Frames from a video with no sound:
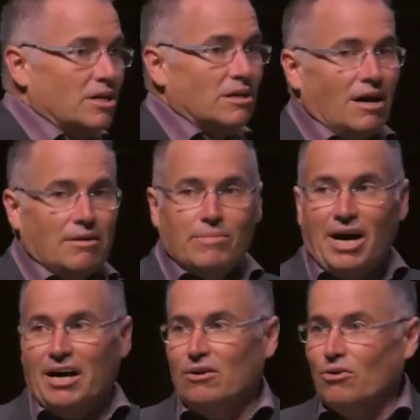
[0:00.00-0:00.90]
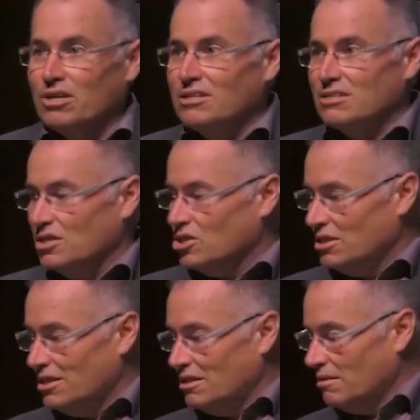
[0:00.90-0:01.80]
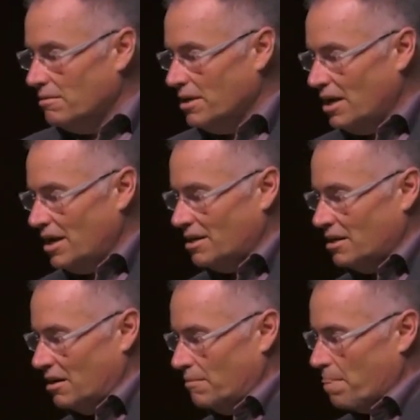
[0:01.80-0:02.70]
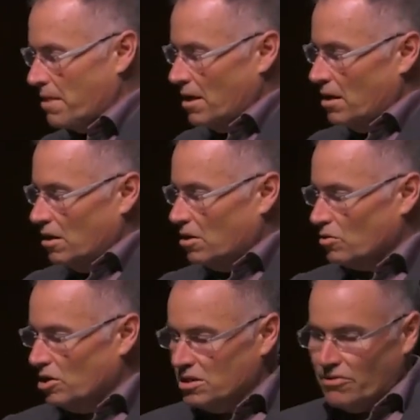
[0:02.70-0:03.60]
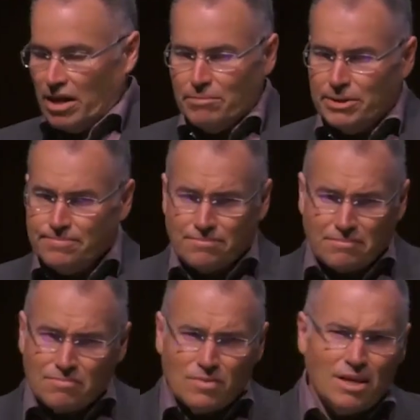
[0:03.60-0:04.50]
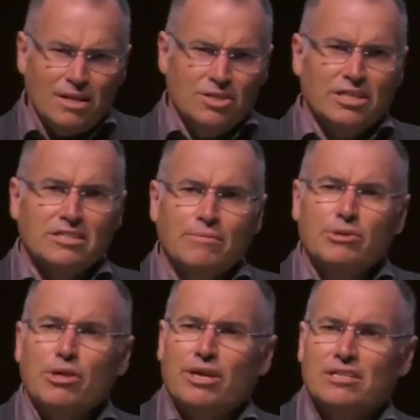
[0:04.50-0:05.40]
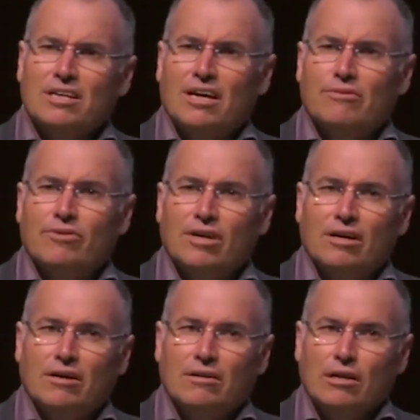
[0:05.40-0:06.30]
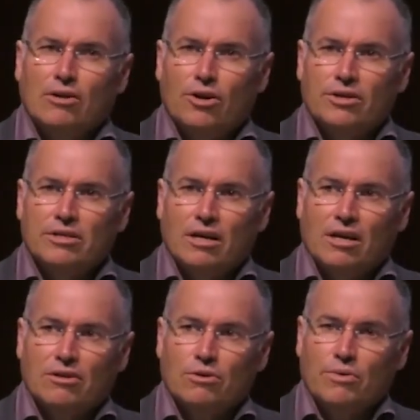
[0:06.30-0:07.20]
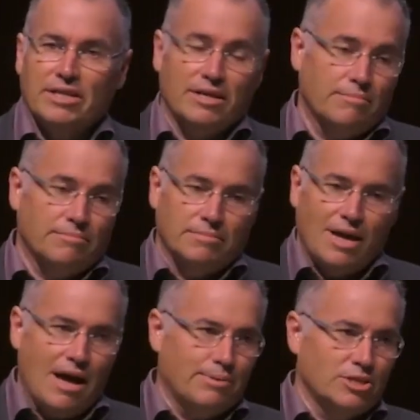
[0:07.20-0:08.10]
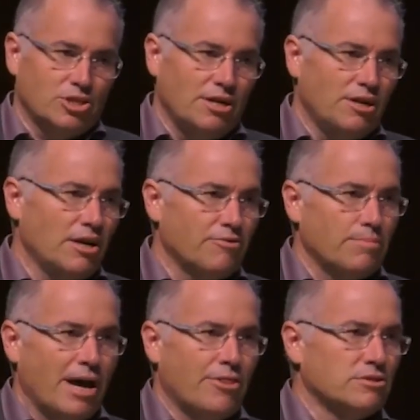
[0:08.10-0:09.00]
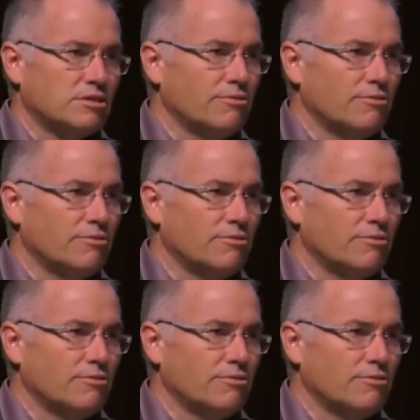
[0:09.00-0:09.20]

bit on my organization and career development. Just some of the things I've learned along the way that I'm happy to share. Every path is